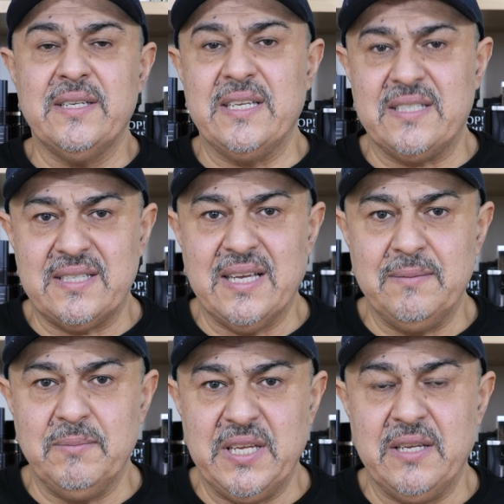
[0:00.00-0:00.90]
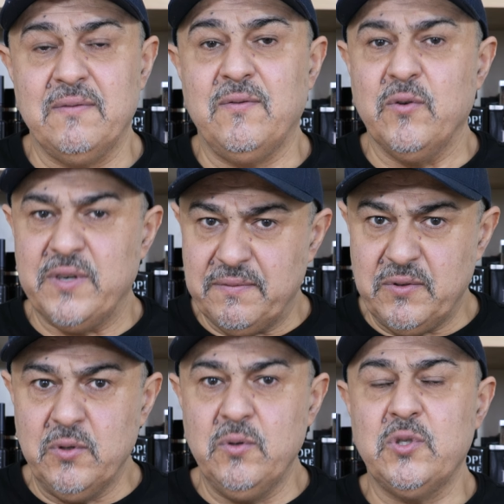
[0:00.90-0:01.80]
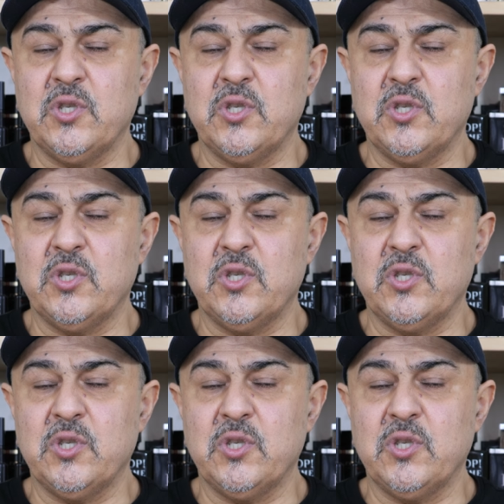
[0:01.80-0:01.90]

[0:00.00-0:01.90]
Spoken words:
They sent me for review,